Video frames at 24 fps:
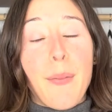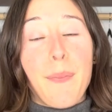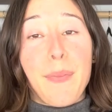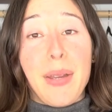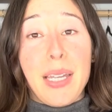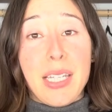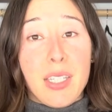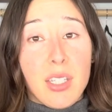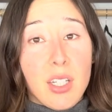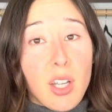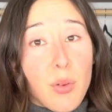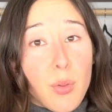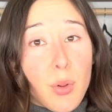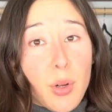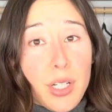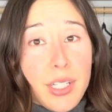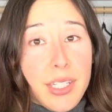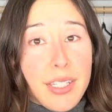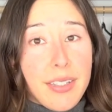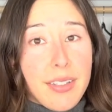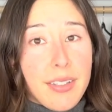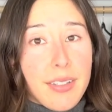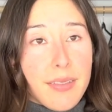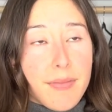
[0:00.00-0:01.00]
my
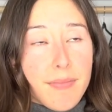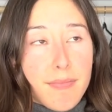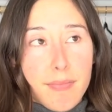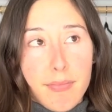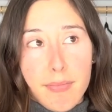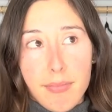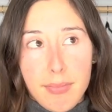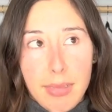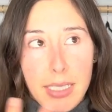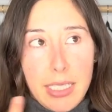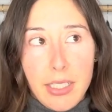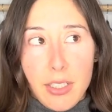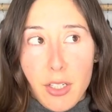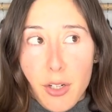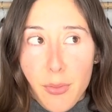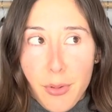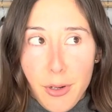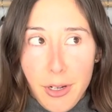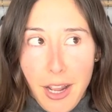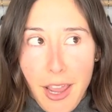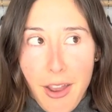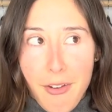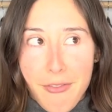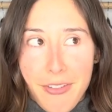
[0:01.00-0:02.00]

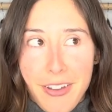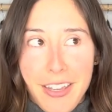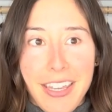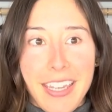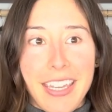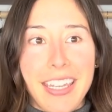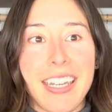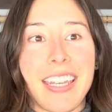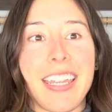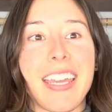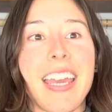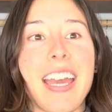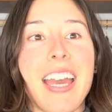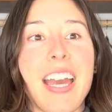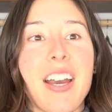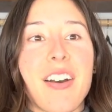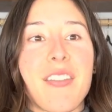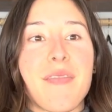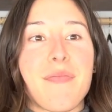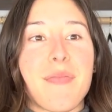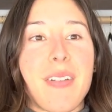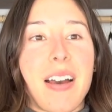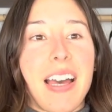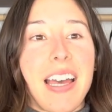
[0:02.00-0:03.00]
snowboard outfit,
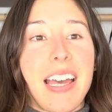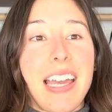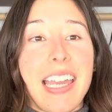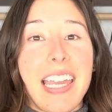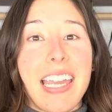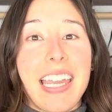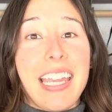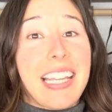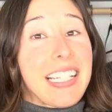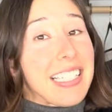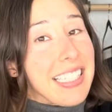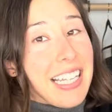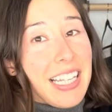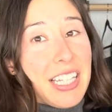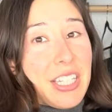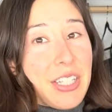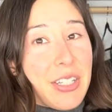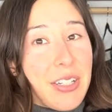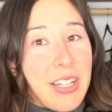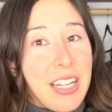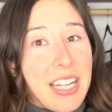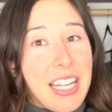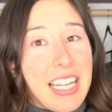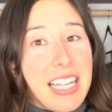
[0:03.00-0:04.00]
my
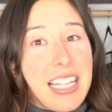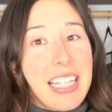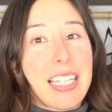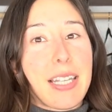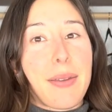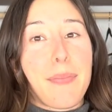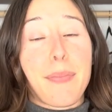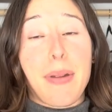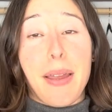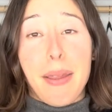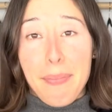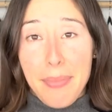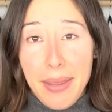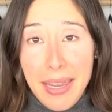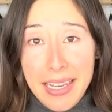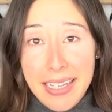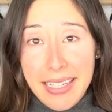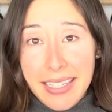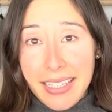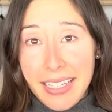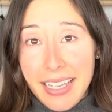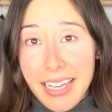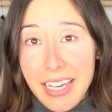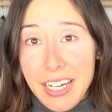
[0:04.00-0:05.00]
accessories, my
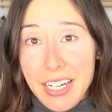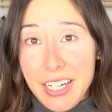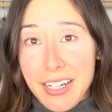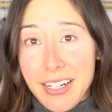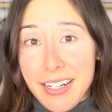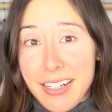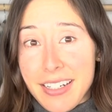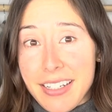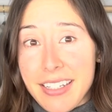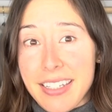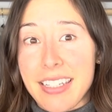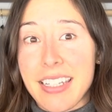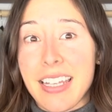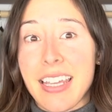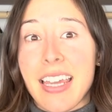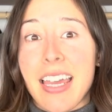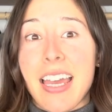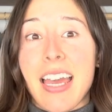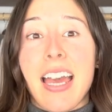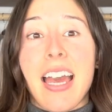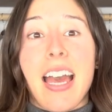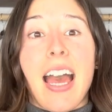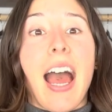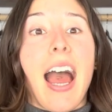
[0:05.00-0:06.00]
base layers,
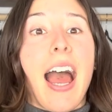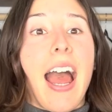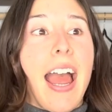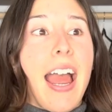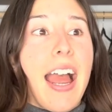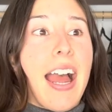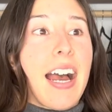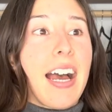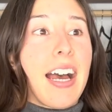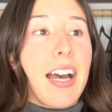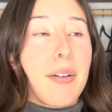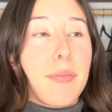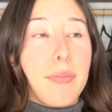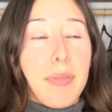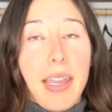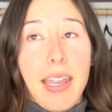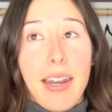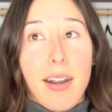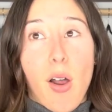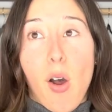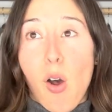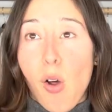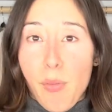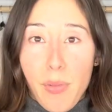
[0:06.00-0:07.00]

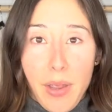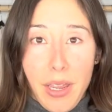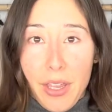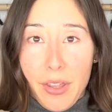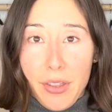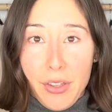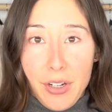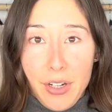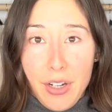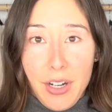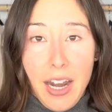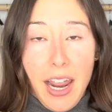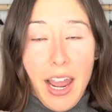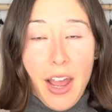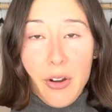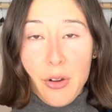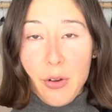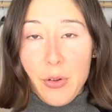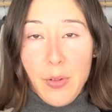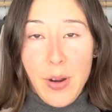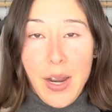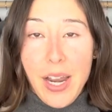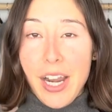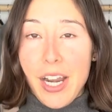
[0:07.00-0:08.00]
and all my other
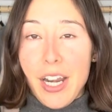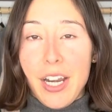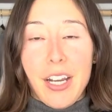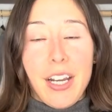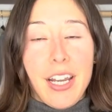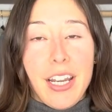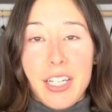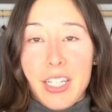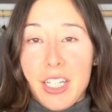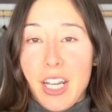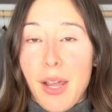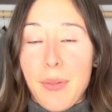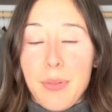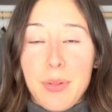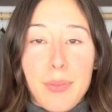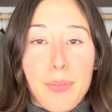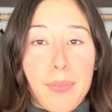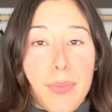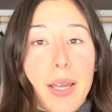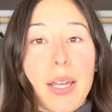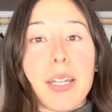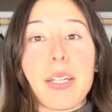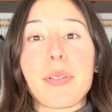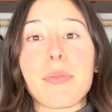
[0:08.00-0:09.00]
outerwear and tops and
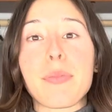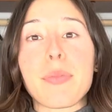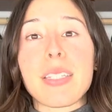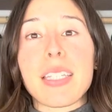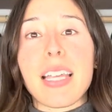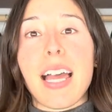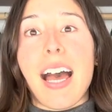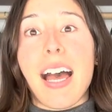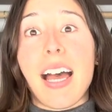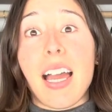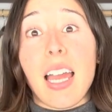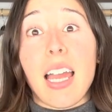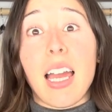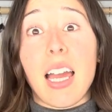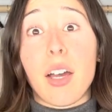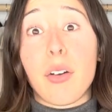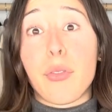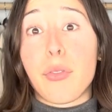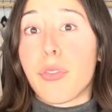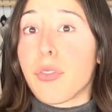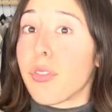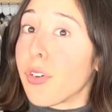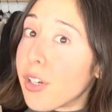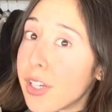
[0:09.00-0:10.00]
bottoms. I
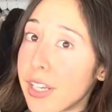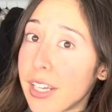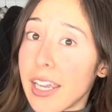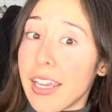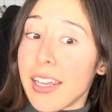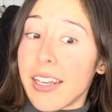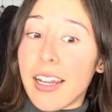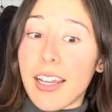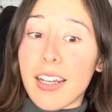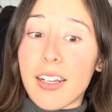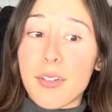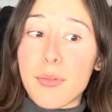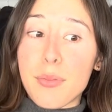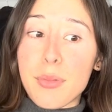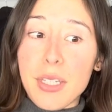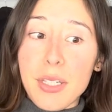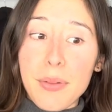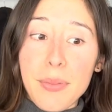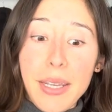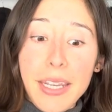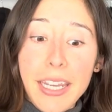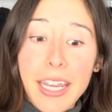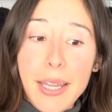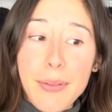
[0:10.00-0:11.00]
have 48 items in
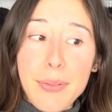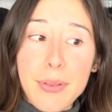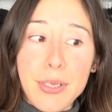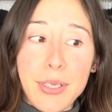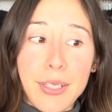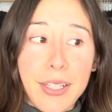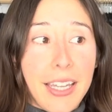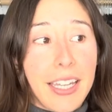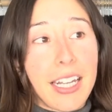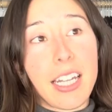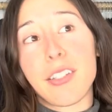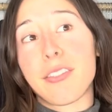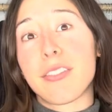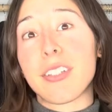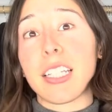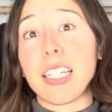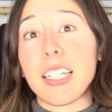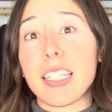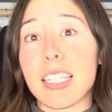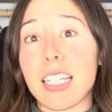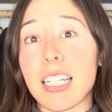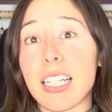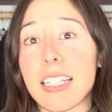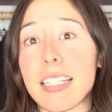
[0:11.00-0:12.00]
my capsule, and I feel
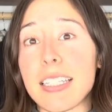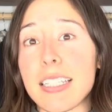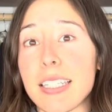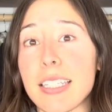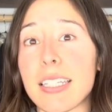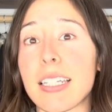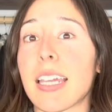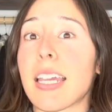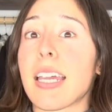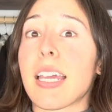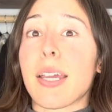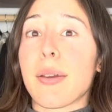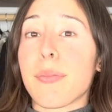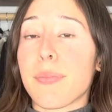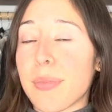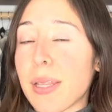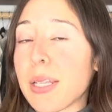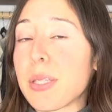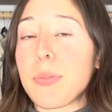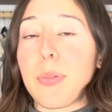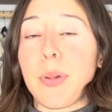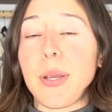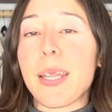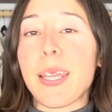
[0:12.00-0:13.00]
like that's
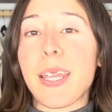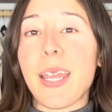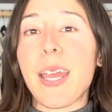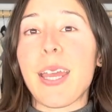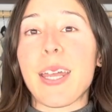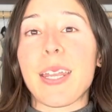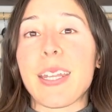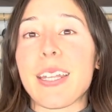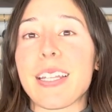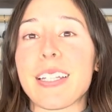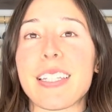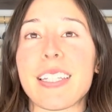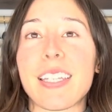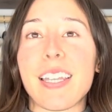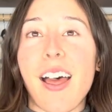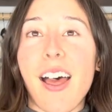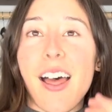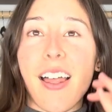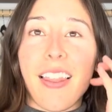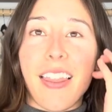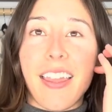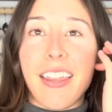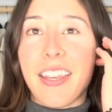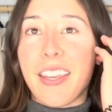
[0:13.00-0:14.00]
pretty good. It's
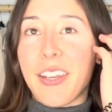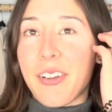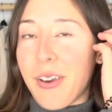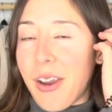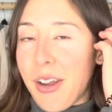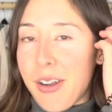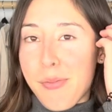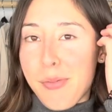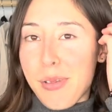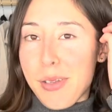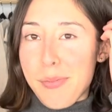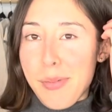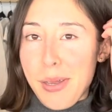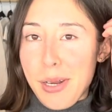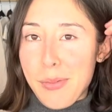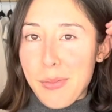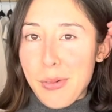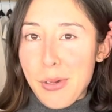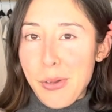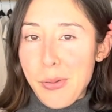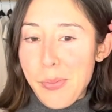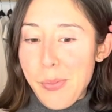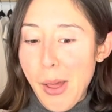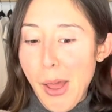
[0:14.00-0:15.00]
not like incredibly
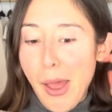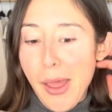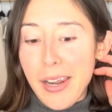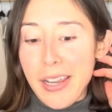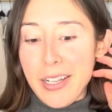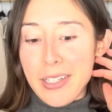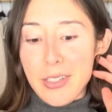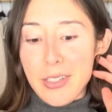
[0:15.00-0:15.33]
minimal, but